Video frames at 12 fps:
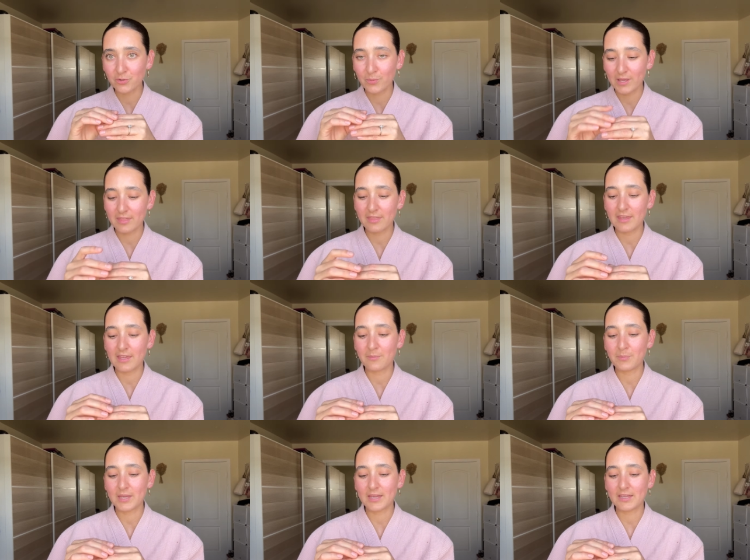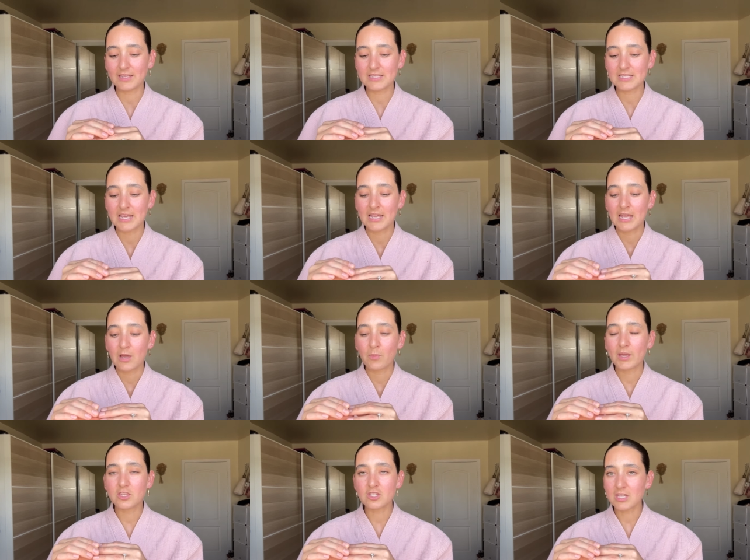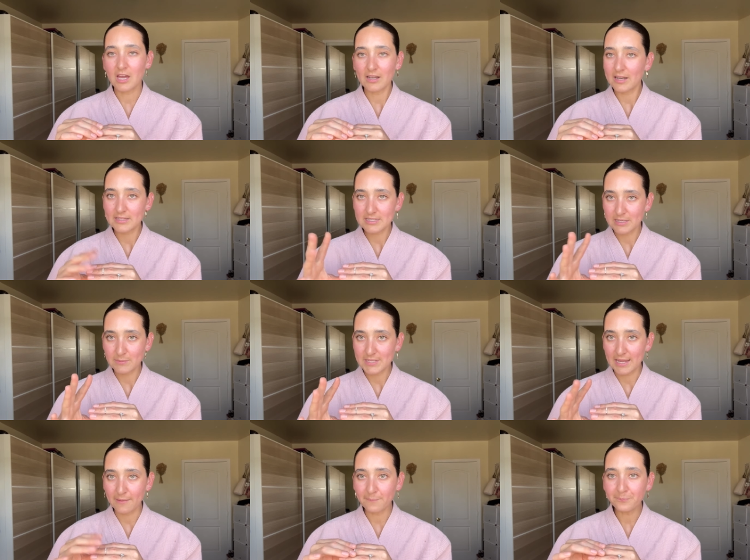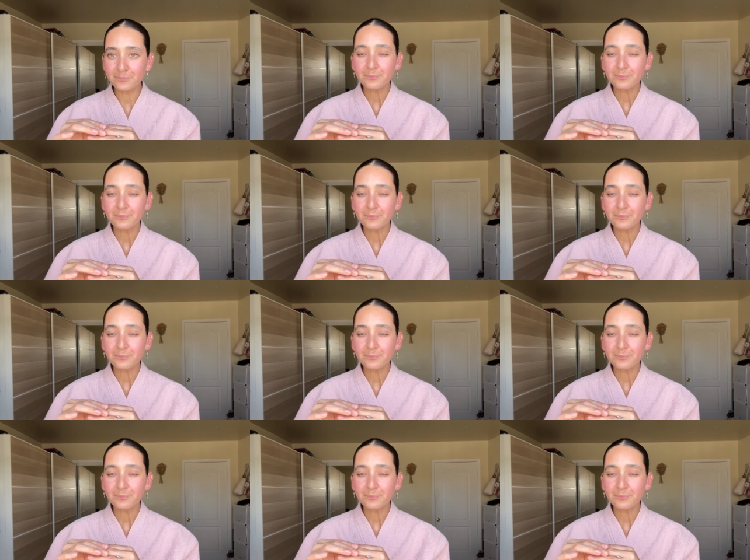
with it because we just got it at the same time.